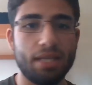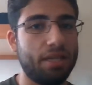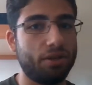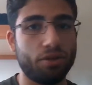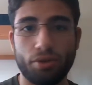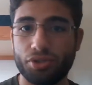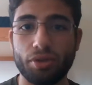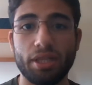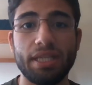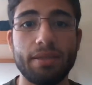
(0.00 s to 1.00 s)
The
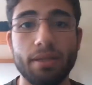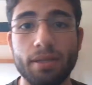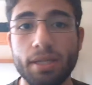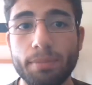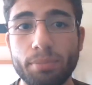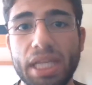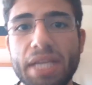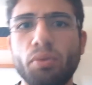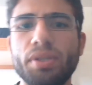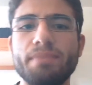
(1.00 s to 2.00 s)
Indo-Australian
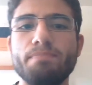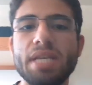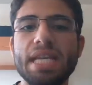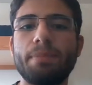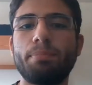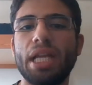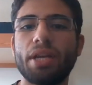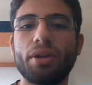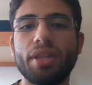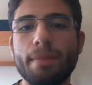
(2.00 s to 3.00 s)
plate was a big
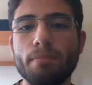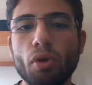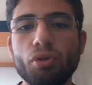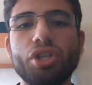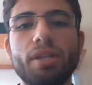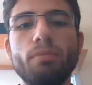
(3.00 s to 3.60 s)
player in that motion.